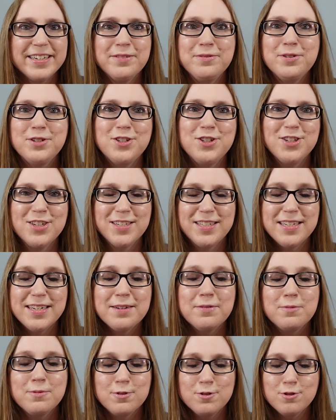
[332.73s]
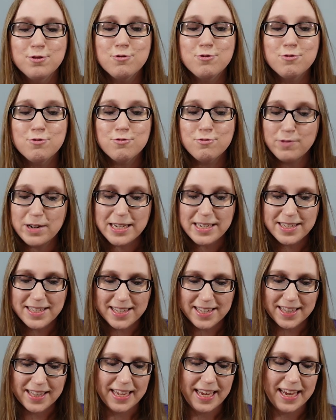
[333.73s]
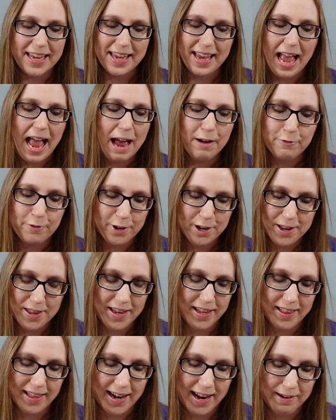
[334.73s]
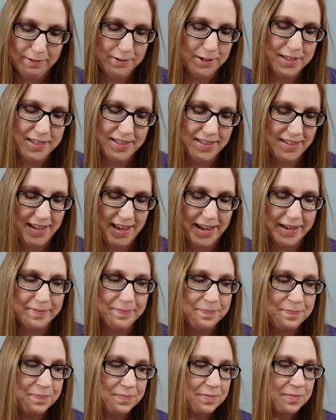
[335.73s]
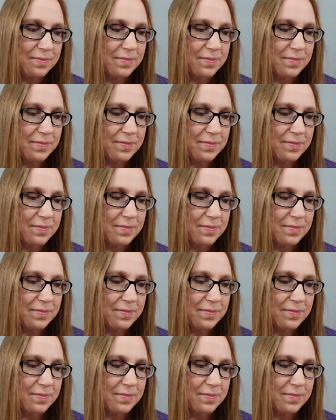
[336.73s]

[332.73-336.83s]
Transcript: It was just, it was crazy, like everything that I was seeing.